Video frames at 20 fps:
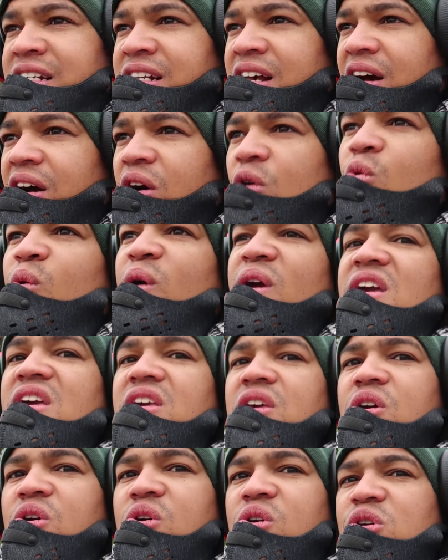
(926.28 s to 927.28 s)
So we
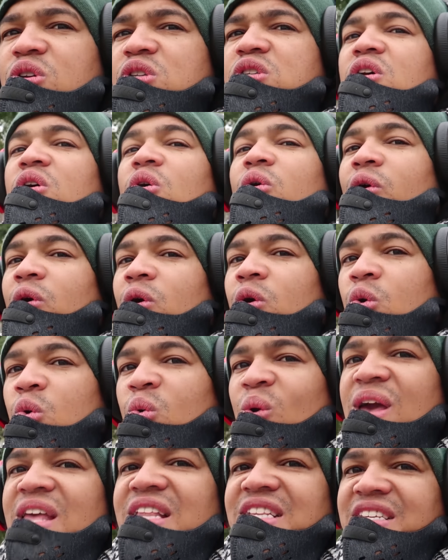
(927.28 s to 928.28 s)
use
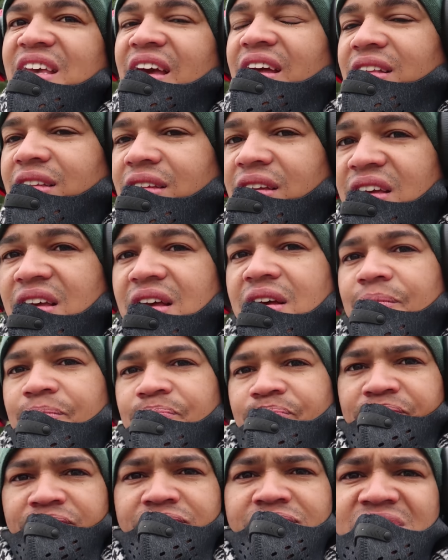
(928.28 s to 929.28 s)
WeChat,
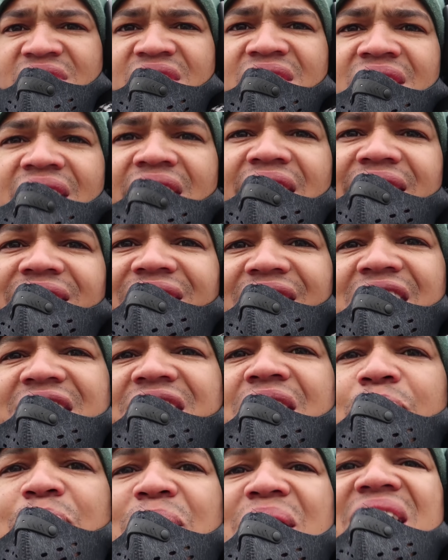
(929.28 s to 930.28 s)
and
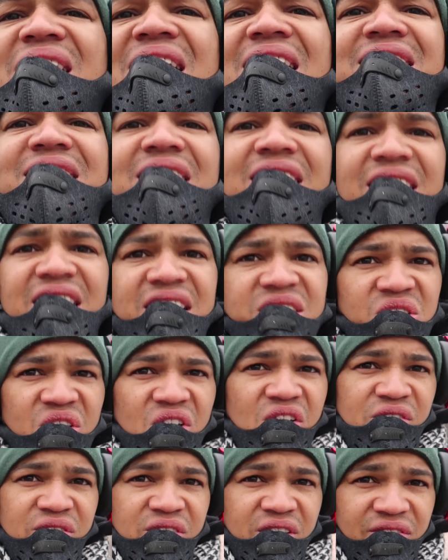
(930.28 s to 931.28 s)
this application is
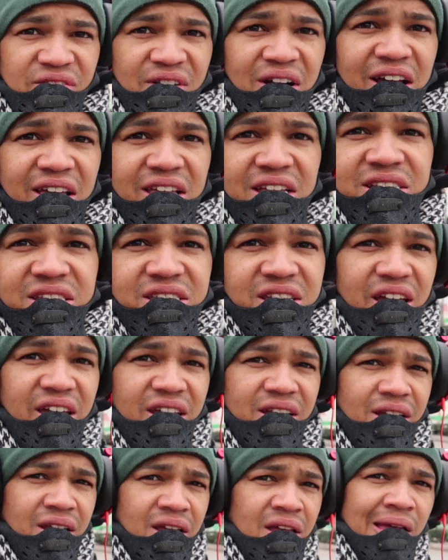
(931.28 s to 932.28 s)
off the fucking
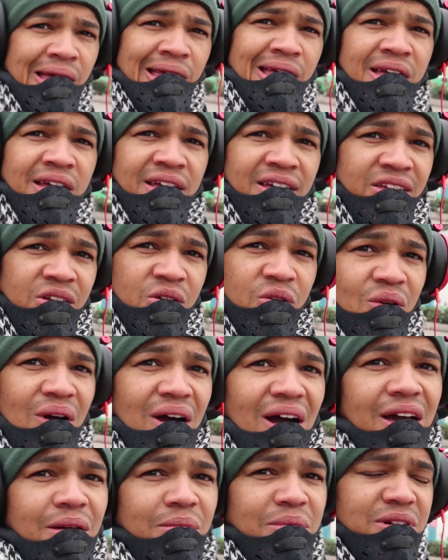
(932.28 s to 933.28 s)
chain. You
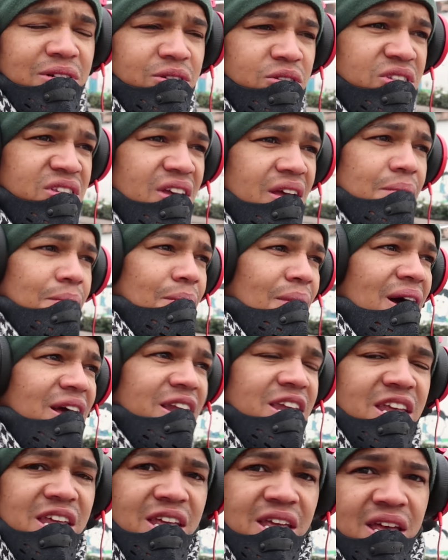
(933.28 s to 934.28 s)
are able to send
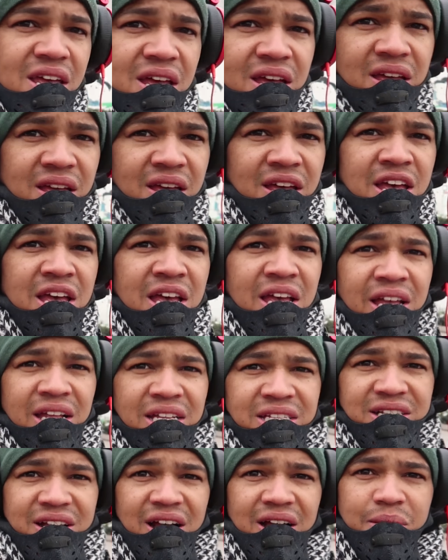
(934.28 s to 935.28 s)
money.
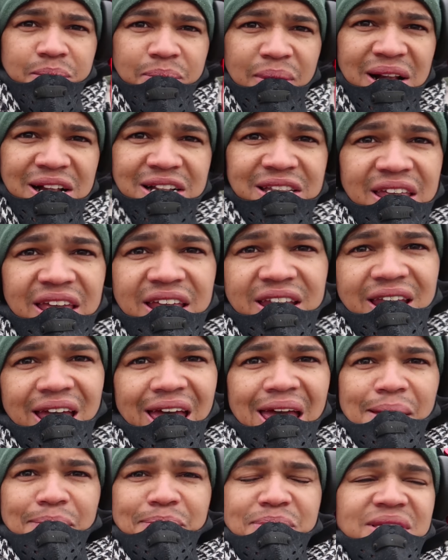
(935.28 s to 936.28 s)
It's got built-in
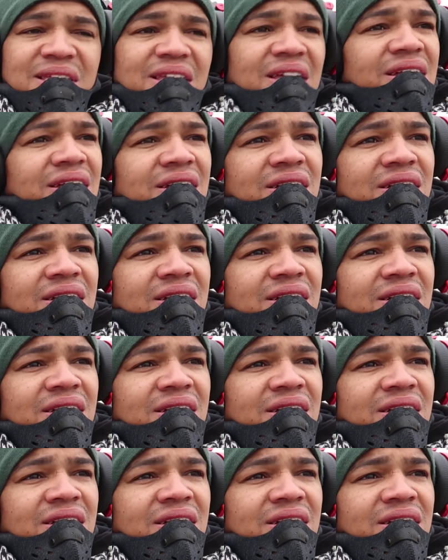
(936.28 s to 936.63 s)
apps.